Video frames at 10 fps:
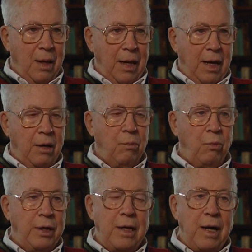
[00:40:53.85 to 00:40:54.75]
And
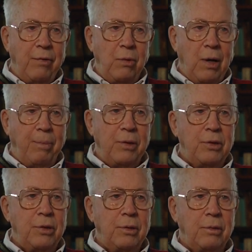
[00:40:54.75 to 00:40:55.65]
we didn't have any
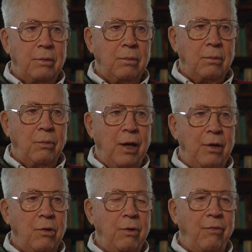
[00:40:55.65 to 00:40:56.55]
weapons. We
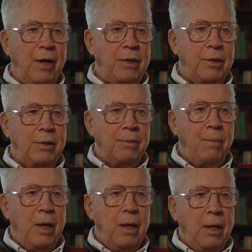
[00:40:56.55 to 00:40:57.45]
had no defense,
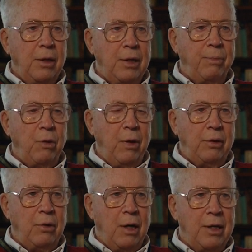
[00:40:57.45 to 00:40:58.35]
except the
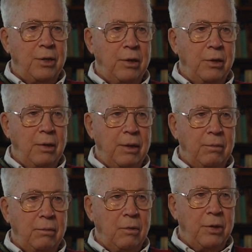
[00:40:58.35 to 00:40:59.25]
Red Cross that you got
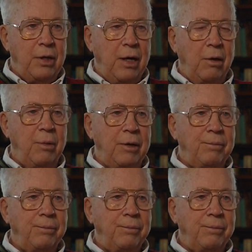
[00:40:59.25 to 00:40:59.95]
on your helmet.